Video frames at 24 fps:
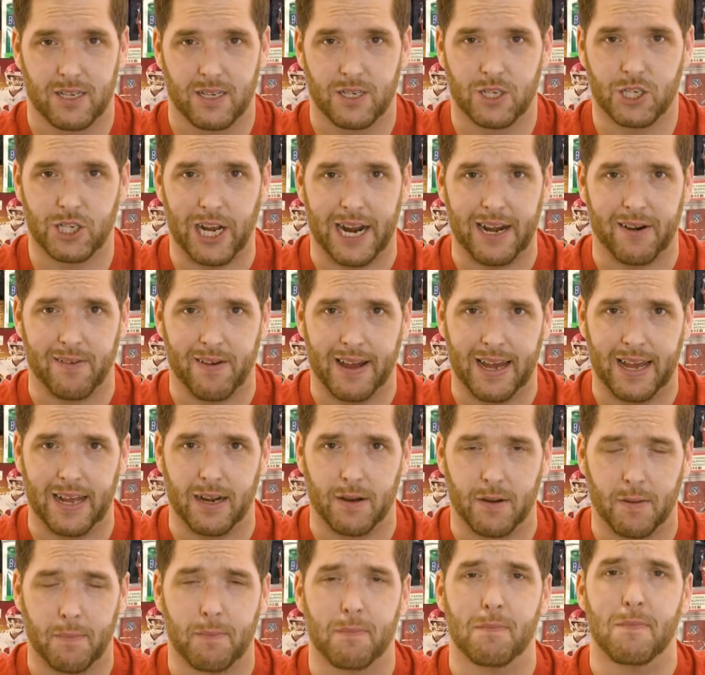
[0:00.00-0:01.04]

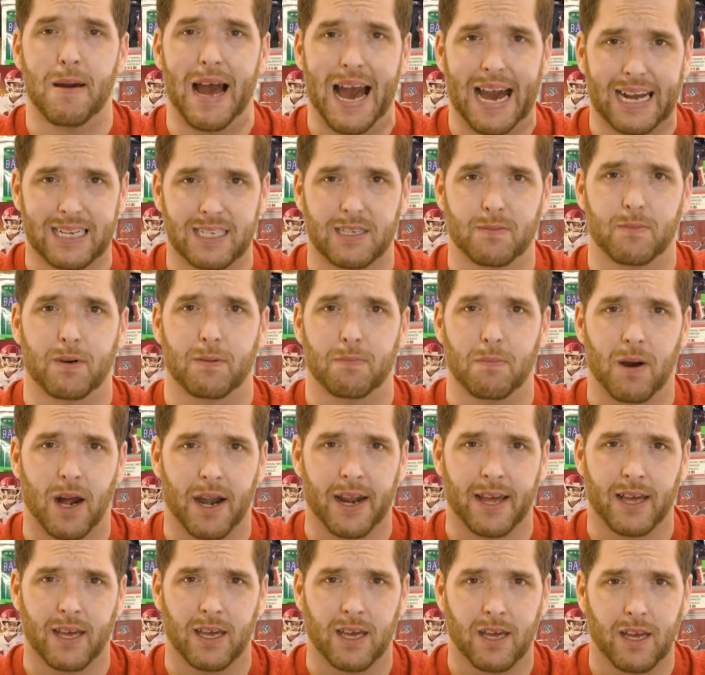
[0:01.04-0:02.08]
generate maximum
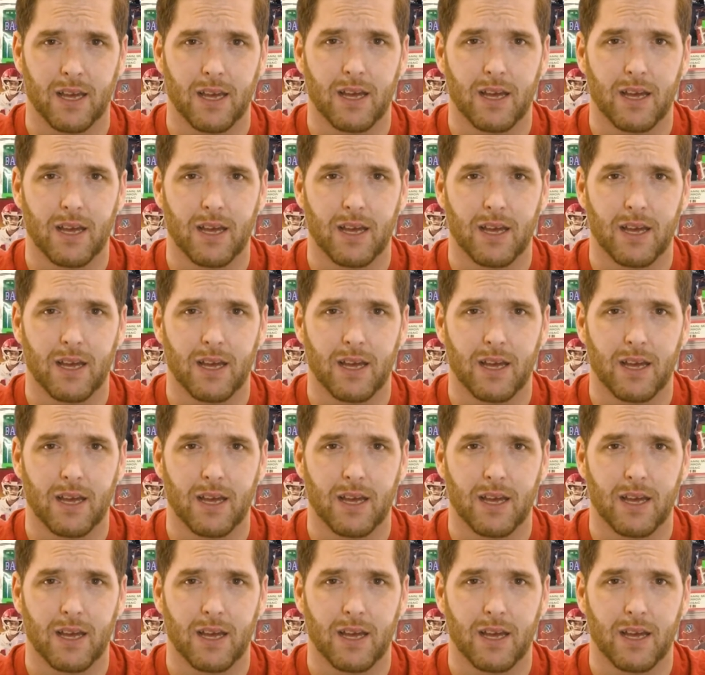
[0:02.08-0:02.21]
money